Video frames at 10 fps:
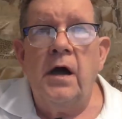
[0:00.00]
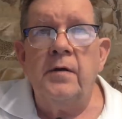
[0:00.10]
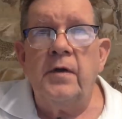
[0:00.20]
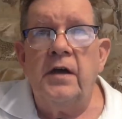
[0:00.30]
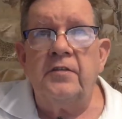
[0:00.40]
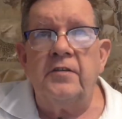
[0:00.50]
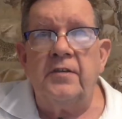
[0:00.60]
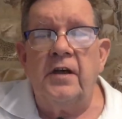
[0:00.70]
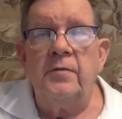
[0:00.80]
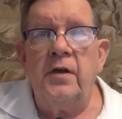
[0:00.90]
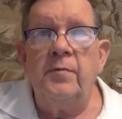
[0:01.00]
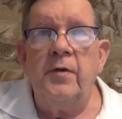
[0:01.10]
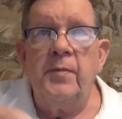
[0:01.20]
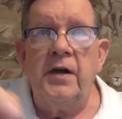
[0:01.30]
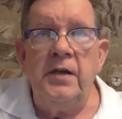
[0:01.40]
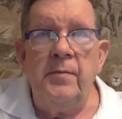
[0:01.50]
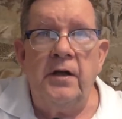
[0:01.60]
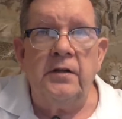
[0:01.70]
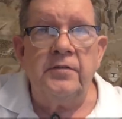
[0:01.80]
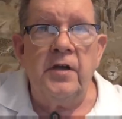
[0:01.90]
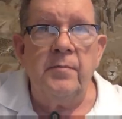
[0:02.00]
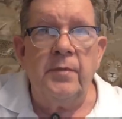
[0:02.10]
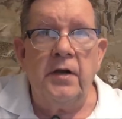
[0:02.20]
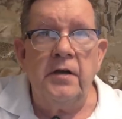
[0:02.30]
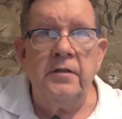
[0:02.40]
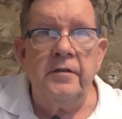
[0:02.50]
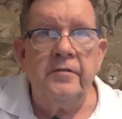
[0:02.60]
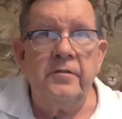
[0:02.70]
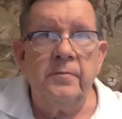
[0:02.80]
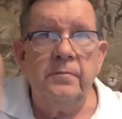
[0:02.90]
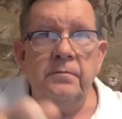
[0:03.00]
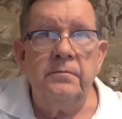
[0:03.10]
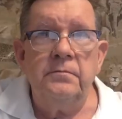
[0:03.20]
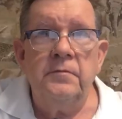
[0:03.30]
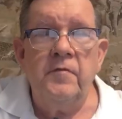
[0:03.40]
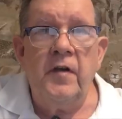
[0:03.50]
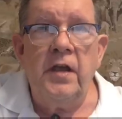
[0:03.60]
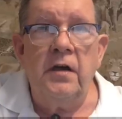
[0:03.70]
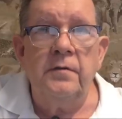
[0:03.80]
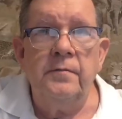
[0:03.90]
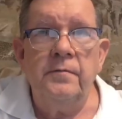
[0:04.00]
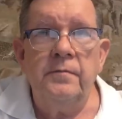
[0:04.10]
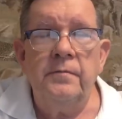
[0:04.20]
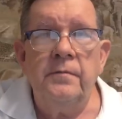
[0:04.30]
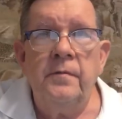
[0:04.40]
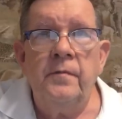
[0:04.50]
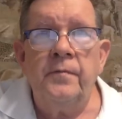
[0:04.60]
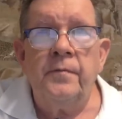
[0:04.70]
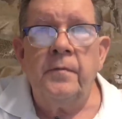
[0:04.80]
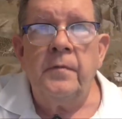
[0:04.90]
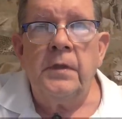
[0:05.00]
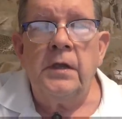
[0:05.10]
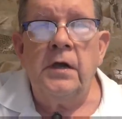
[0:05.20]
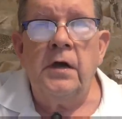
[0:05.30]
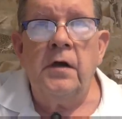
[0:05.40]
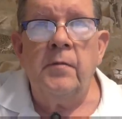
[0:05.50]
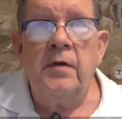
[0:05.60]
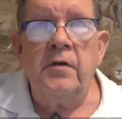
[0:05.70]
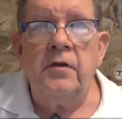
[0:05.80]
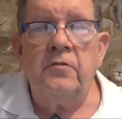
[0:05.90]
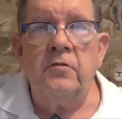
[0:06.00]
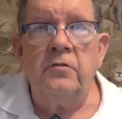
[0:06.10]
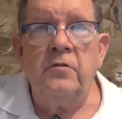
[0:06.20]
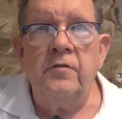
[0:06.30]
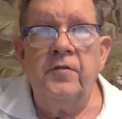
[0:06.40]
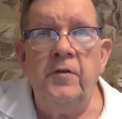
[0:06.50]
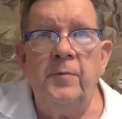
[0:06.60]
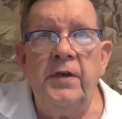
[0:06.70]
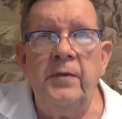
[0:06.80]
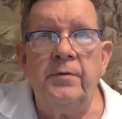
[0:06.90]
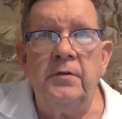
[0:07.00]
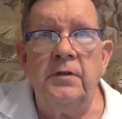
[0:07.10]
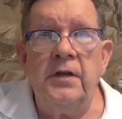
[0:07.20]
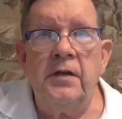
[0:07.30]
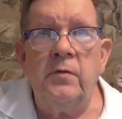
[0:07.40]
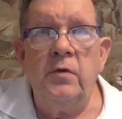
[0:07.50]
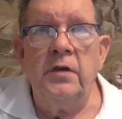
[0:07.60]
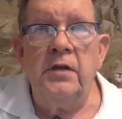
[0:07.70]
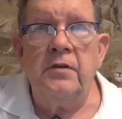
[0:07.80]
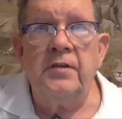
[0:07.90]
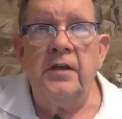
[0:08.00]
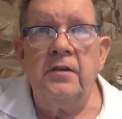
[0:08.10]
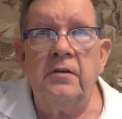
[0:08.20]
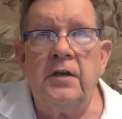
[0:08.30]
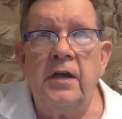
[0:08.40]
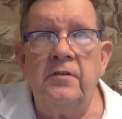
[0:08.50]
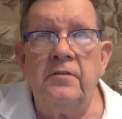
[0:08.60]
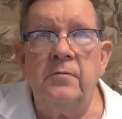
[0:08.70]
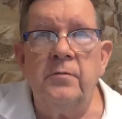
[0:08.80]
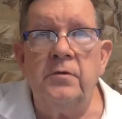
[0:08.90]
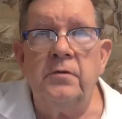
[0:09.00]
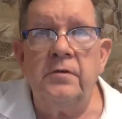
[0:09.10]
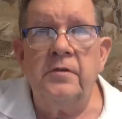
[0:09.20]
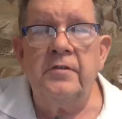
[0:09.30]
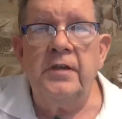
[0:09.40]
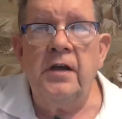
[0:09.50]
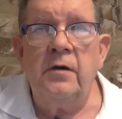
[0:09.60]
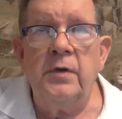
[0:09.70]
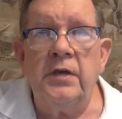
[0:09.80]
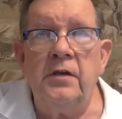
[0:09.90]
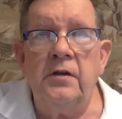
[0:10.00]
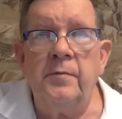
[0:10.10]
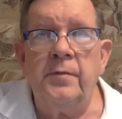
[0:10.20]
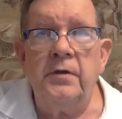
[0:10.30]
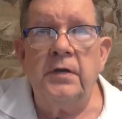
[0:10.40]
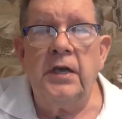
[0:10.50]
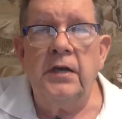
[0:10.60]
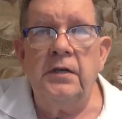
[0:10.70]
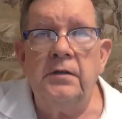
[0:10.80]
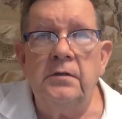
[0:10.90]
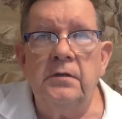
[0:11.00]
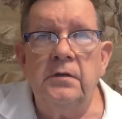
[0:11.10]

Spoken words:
As I say, I'm going to put my email down below this video. I'm going to talk to a few people, and we're going to take your case on board and see how we can help you, okay?